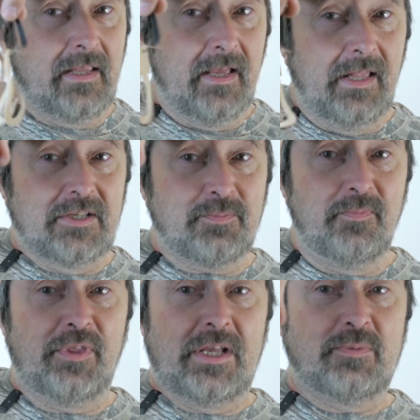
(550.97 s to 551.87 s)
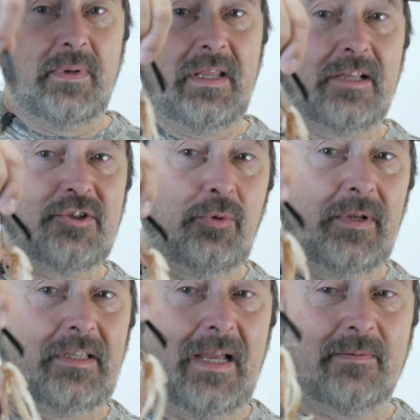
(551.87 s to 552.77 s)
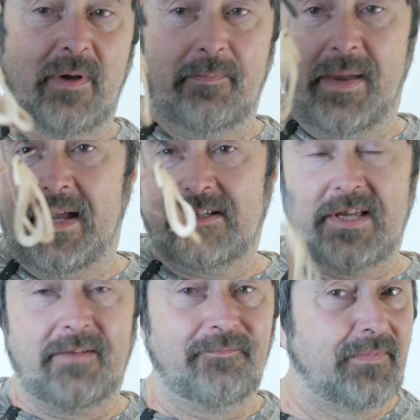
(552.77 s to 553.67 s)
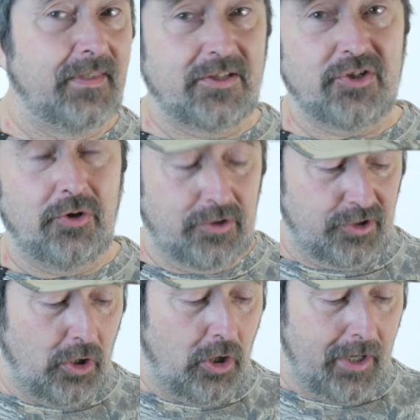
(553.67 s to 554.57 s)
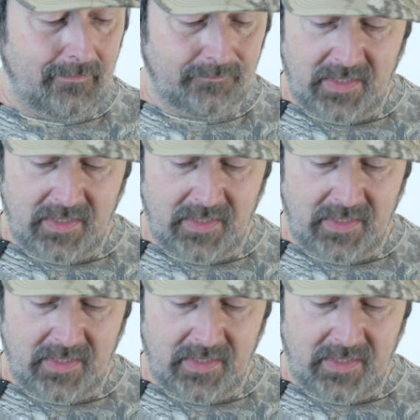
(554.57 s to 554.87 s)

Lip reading: And this thing's been hit so many times by bass that the skirt's gone.